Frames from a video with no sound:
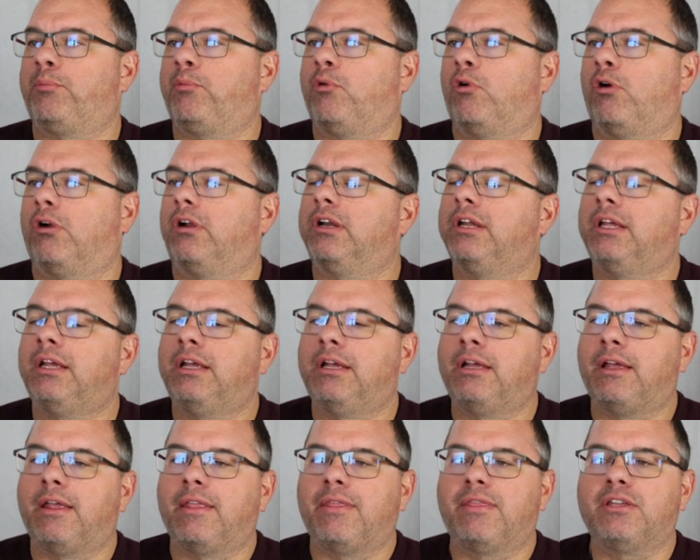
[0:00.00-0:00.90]
port.
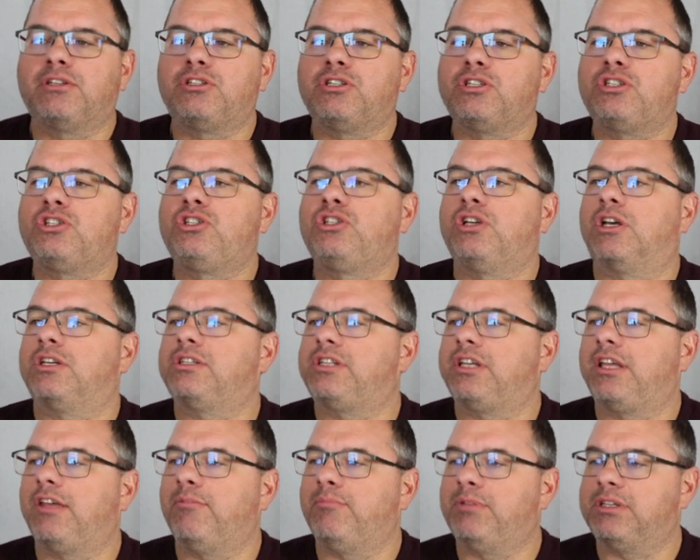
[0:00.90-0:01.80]
This is just
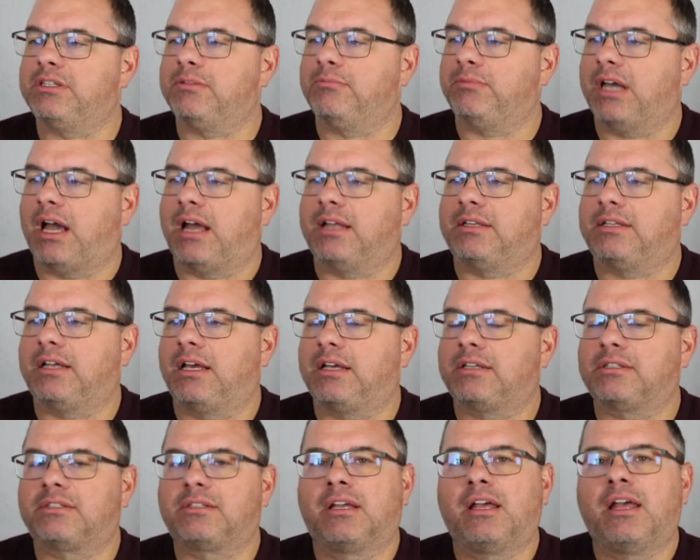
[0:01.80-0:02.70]
to give me some
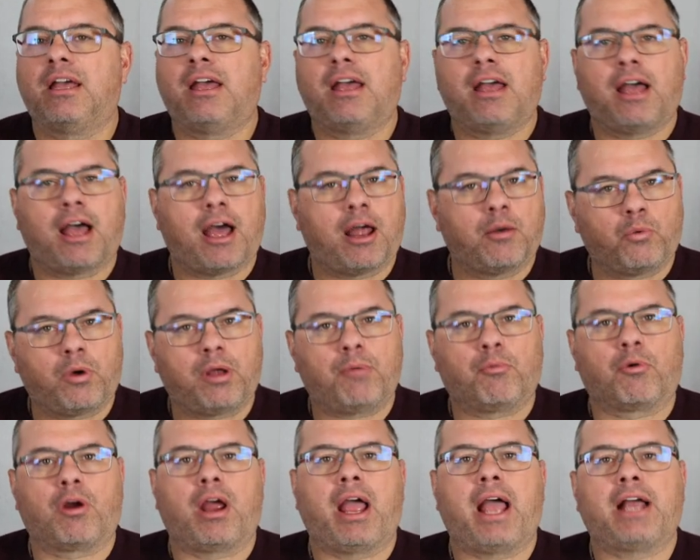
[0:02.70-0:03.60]
context on
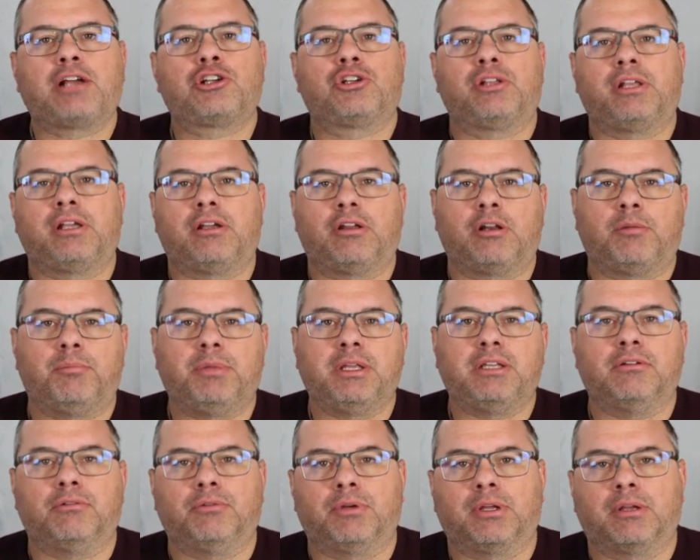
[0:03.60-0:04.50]
what we're actually going to be
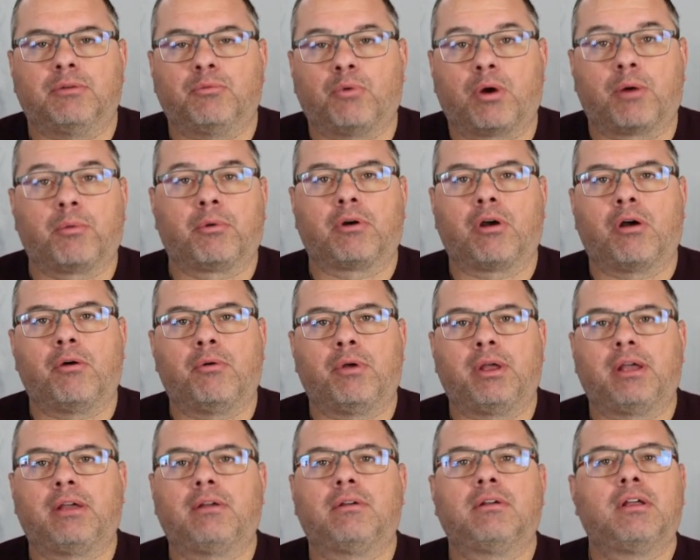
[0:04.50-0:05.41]
doing, where we're
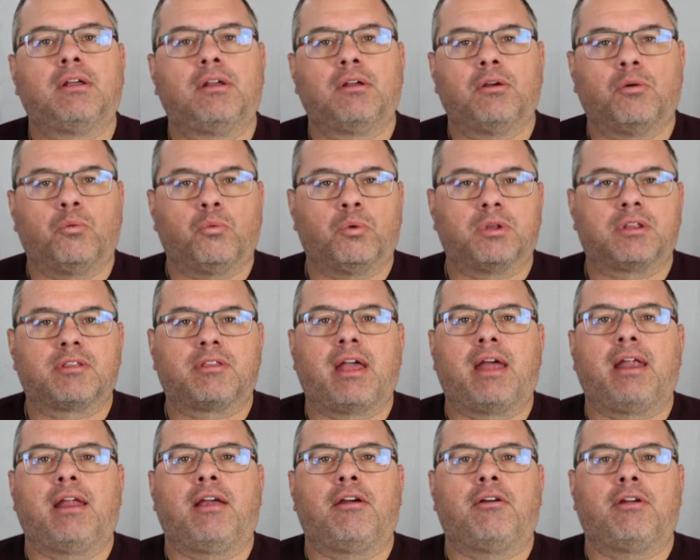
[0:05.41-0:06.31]
going, what's
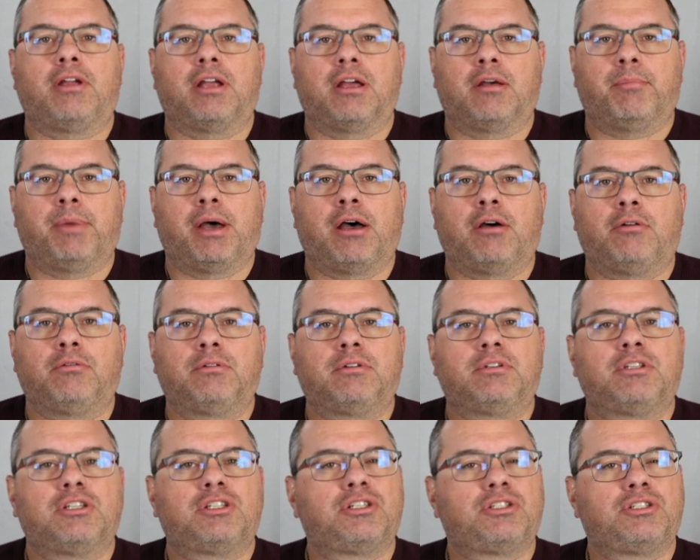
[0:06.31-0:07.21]
that area
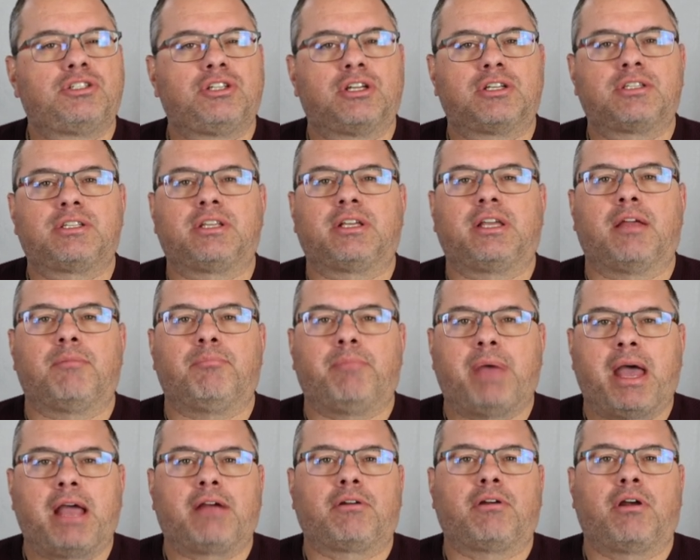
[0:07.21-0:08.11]
about. This is just, again,
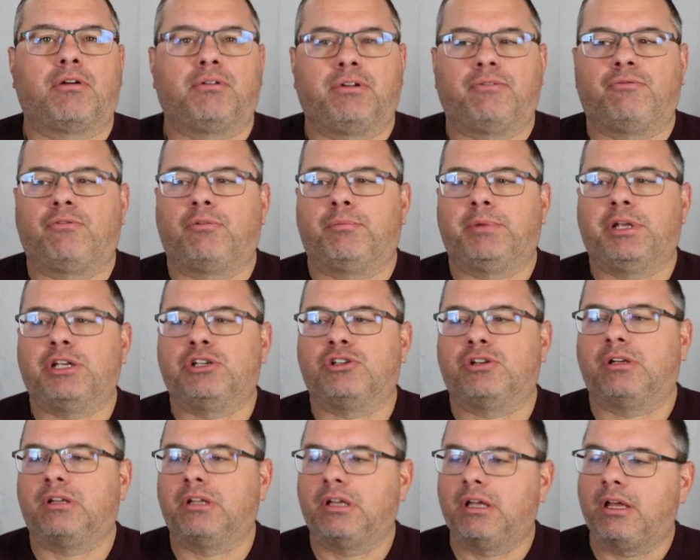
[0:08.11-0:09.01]
background
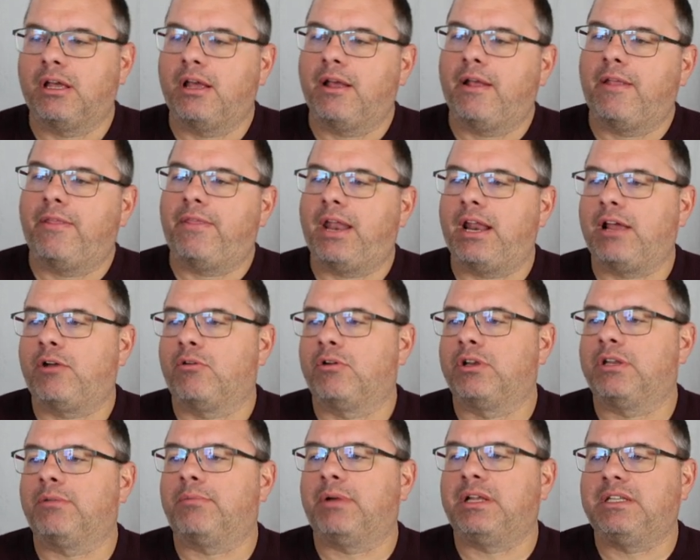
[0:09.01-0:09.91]
information. Then I go
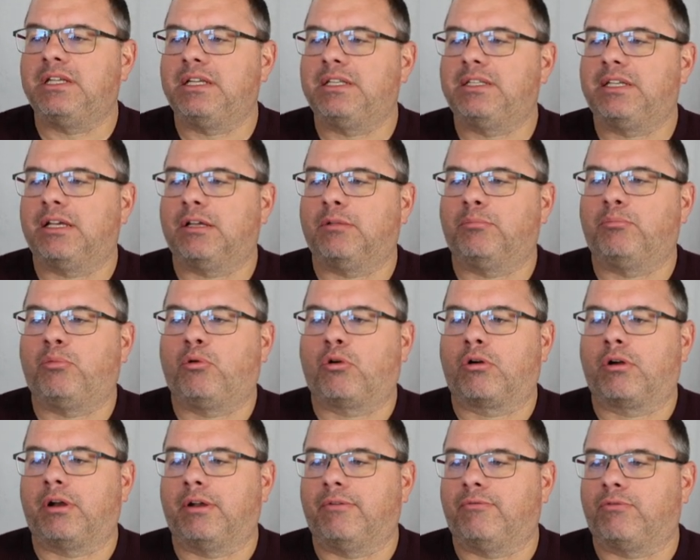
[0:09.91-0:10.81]
into my detailed
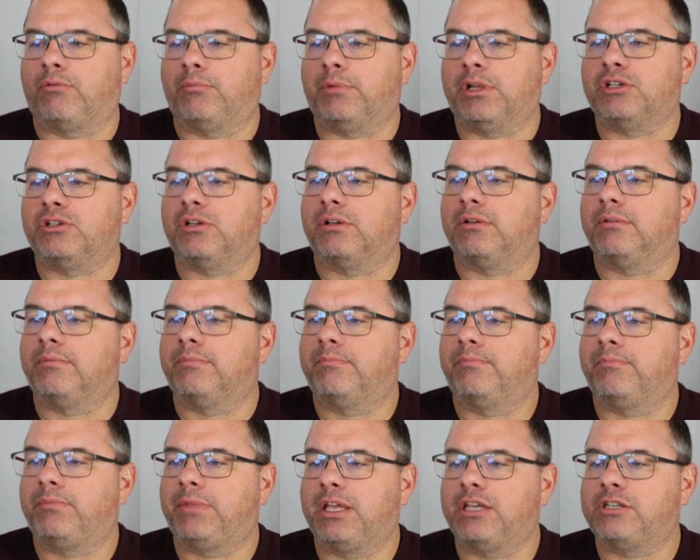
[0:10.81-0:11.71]
port information:
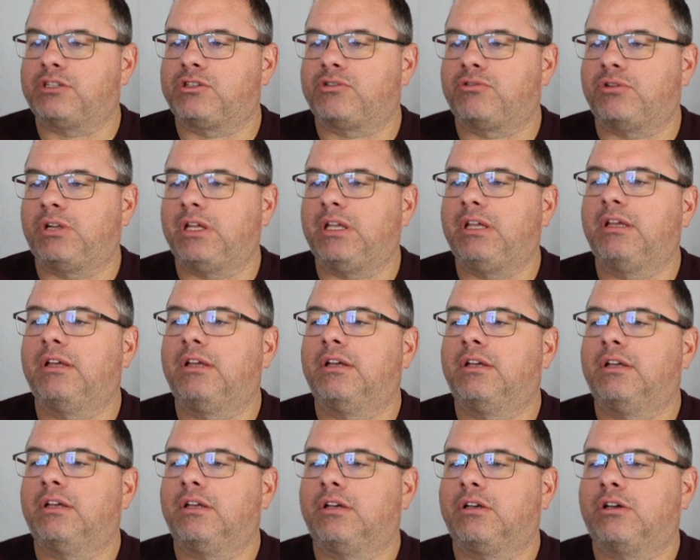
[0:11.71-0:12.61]
history,
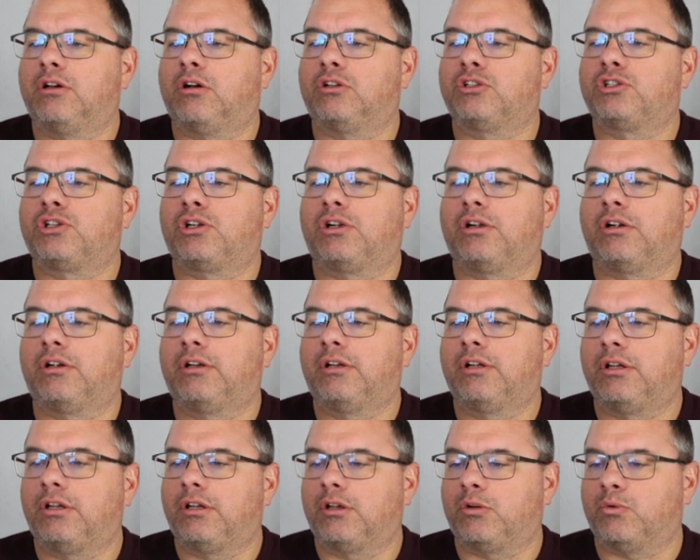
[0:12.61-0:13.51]
culture,
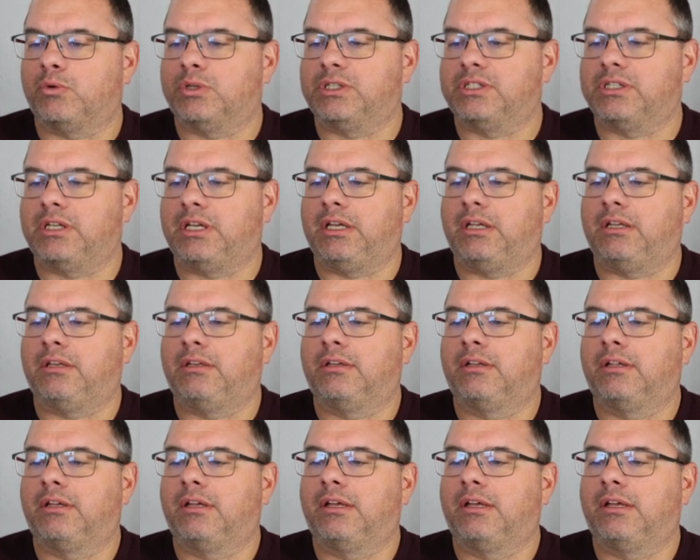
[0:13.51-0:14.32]
cuisine,